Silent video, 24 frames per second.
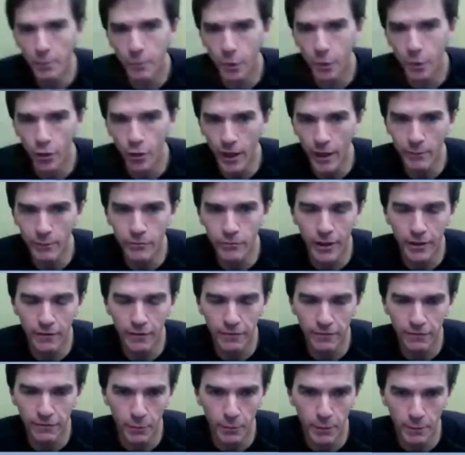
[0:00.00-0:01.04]
programs like
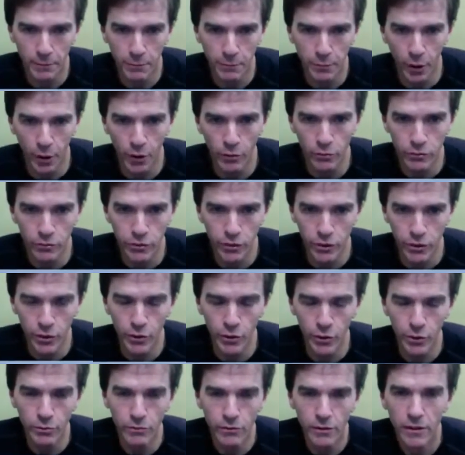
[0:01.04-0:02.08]
Filmic Pro
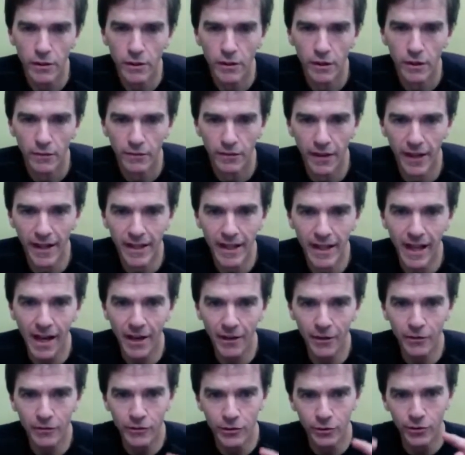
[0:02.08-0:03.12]
2, they allow
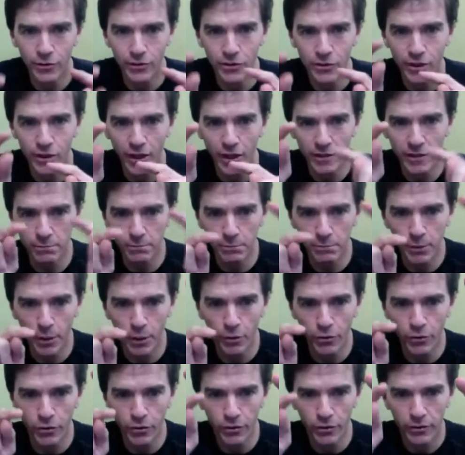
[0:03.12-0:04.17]
you to adjust
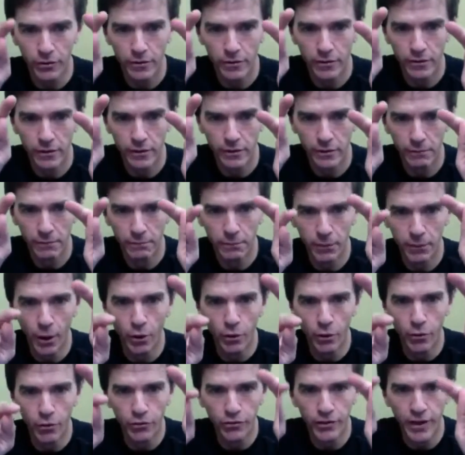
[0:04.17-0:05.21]
both
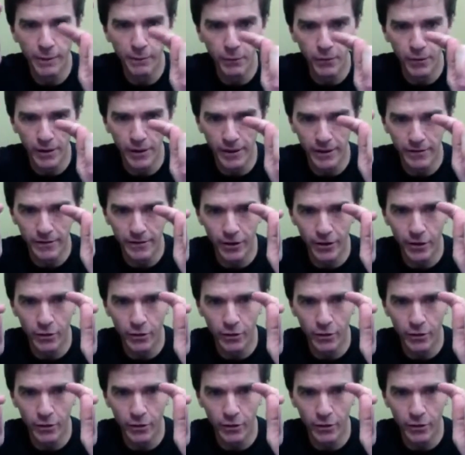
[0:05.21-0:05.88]
separately.